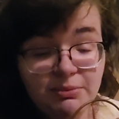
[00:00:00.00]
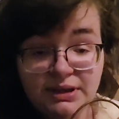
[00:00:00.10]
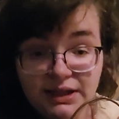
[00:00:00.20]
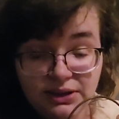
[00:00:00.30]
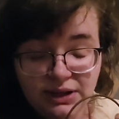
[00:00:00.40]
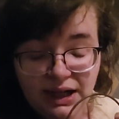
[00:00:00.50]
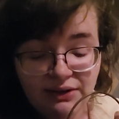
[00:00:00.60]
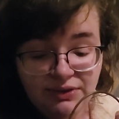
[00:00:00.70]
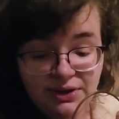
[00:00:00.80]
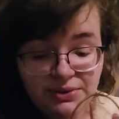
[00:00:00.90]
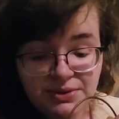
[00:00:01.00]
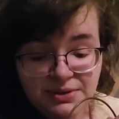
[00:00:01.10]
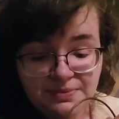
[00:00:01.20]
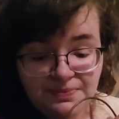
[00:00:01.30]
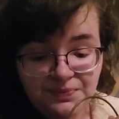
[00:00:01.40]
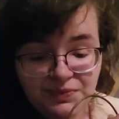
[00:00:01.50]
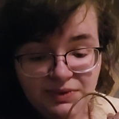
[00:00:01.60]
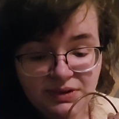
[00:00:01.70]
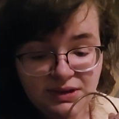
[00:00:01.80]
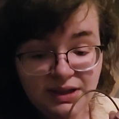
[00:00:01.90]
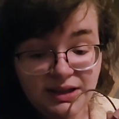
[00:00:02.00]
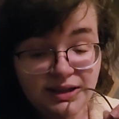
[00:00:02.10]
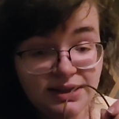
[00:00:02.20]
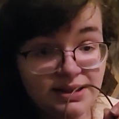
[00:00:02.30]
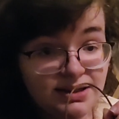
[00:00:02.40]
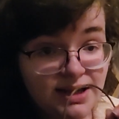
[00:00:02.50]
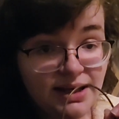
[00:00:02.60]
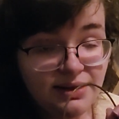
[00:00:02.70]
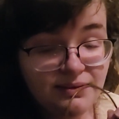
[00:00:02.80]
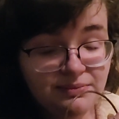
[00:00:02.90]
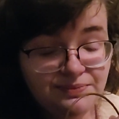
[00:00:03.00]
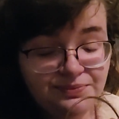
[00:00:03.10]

But they don't have those in this set.